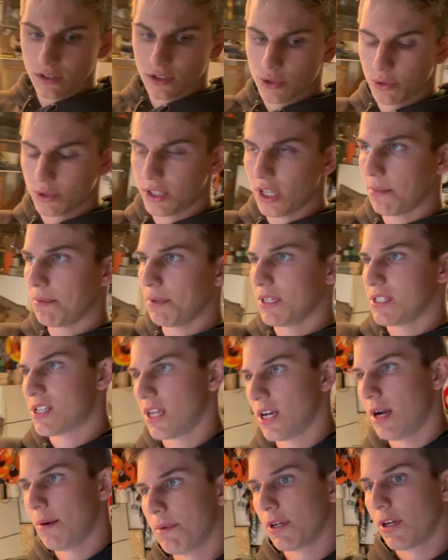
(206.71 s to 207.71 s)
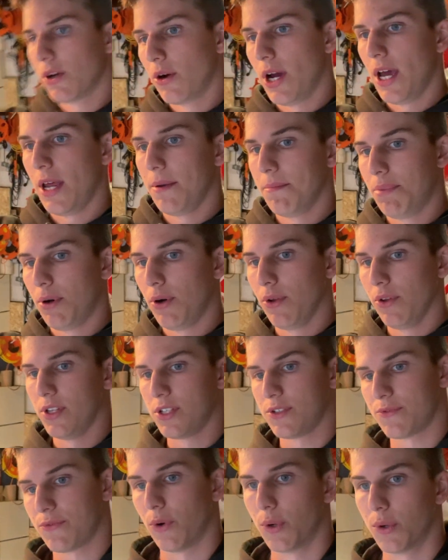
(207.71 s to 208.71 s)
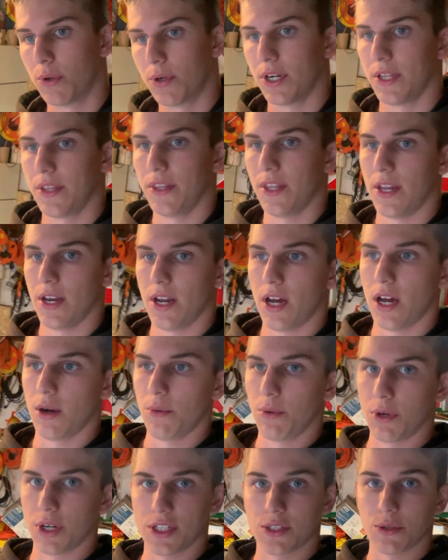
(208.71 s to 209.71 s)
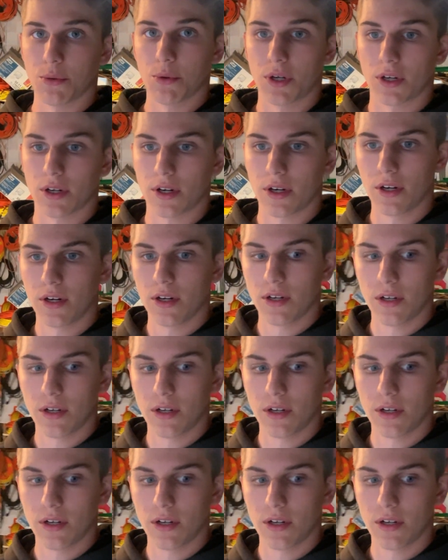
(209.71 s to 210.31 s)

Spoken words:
So with that being said, I'm going to go ahead and pull this forward, and then we'll get to work.